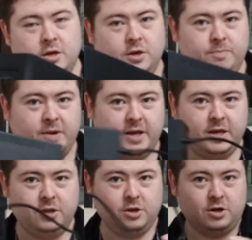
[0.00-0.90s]
you plug
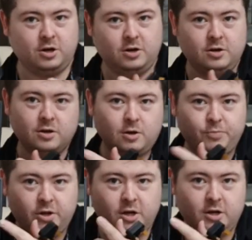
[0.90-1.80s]
in your
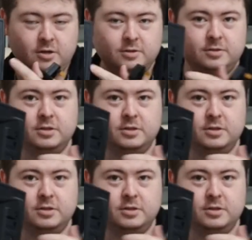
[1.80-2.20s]
computer,